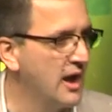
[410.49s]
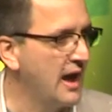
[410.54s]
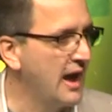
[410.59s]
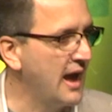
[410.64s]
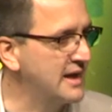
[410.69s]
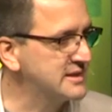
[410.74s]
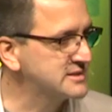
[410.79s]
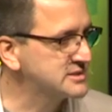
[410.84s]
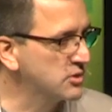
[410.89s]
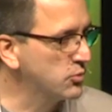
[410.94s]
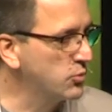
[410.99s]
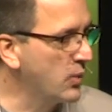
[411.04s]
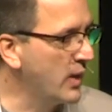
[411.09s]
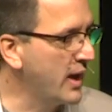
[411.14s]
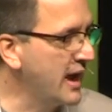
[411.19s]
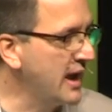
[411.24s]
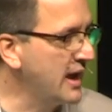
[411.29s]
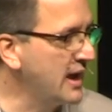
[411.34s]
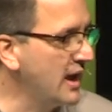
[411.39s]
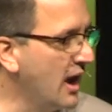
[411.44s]
as a
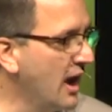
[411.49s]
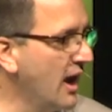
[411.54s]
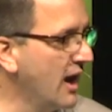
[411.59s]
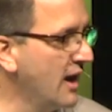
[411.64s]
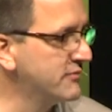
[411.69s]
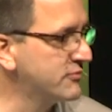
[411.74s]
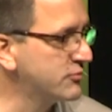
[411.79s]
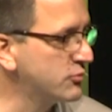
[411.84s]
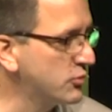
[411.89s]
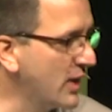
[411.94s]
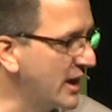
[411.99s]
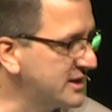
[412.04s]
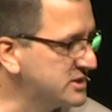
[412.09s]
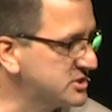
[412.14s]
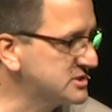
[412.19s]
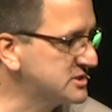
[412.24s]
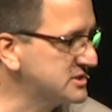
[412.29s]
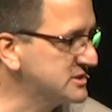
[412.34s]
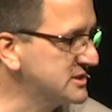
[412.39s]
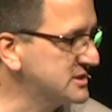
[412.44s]
way of
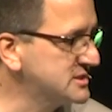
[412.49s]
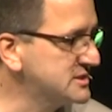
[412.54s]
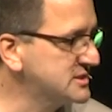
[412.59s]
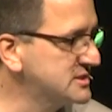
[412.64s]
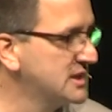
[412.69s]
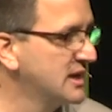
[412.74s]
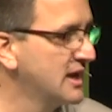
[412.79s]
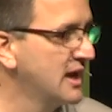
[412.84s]
righteousness